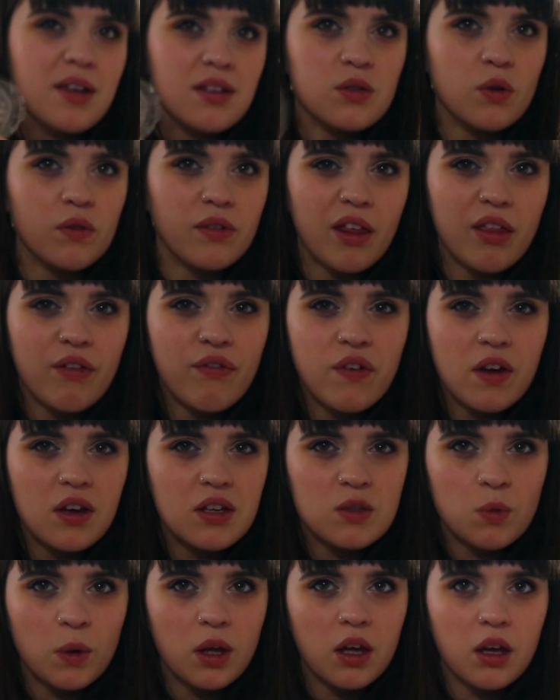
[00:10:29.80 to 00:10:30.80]
it's sort of like the
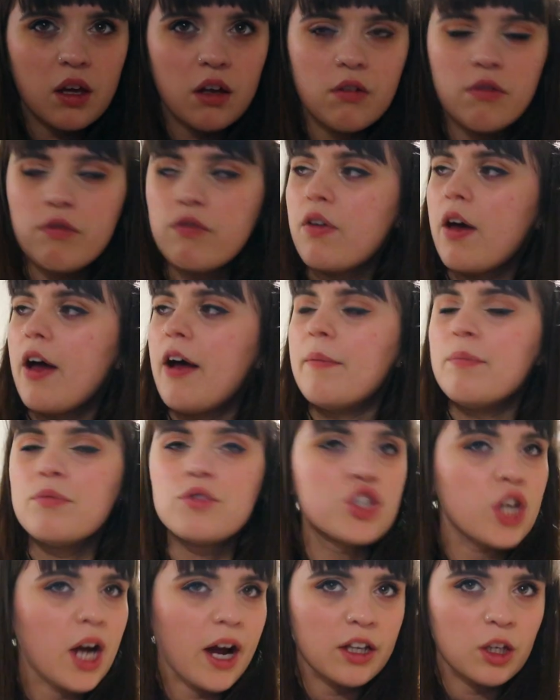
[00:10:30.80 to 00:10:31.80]
first week of
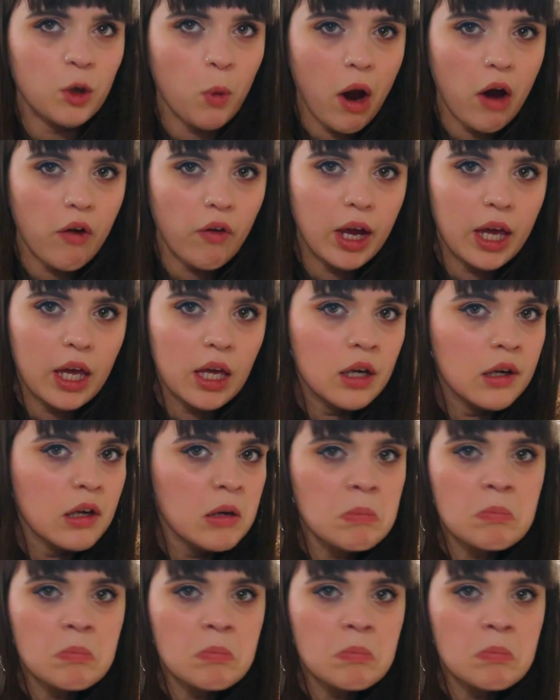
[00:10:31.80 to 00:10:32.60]
January,